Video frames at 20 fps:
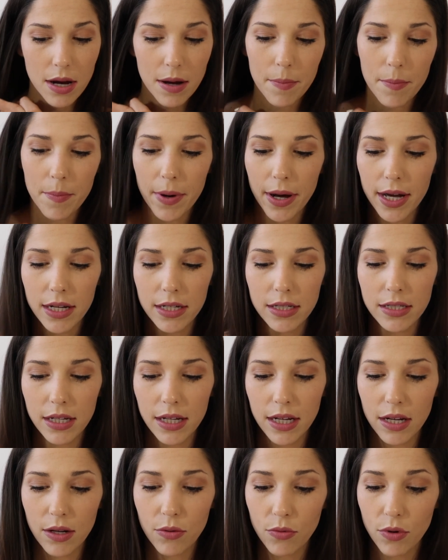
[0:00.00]
but
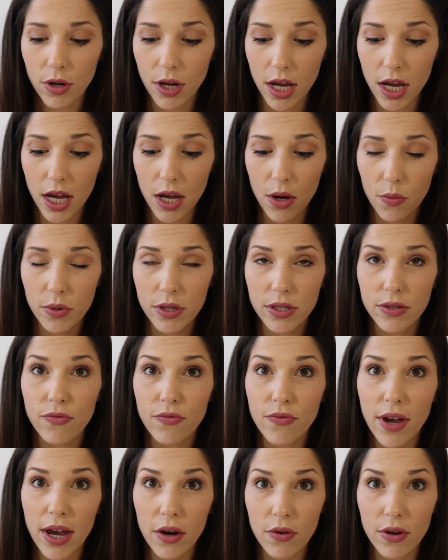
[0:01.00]
it was
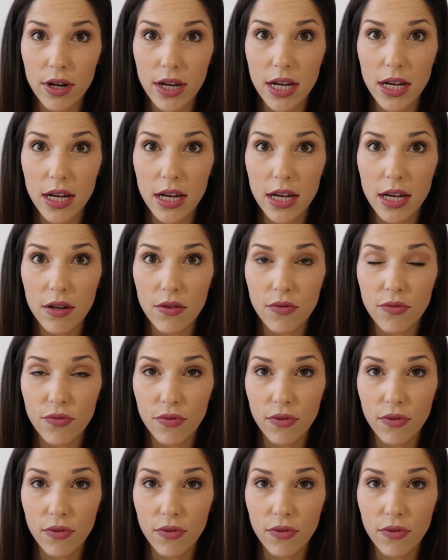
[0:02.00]
very